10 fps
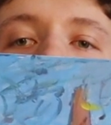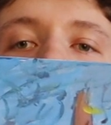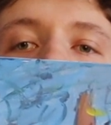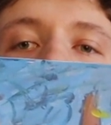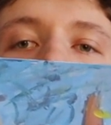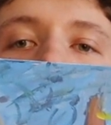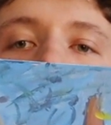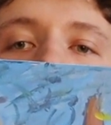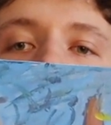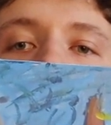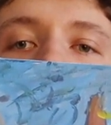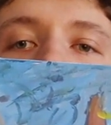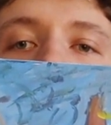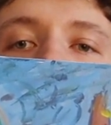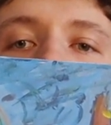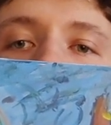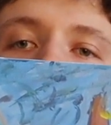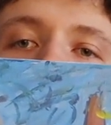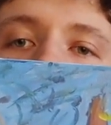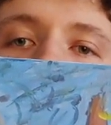you know, I liked the parallels
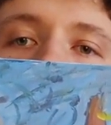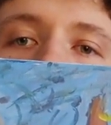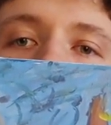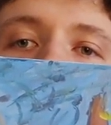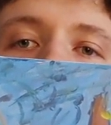between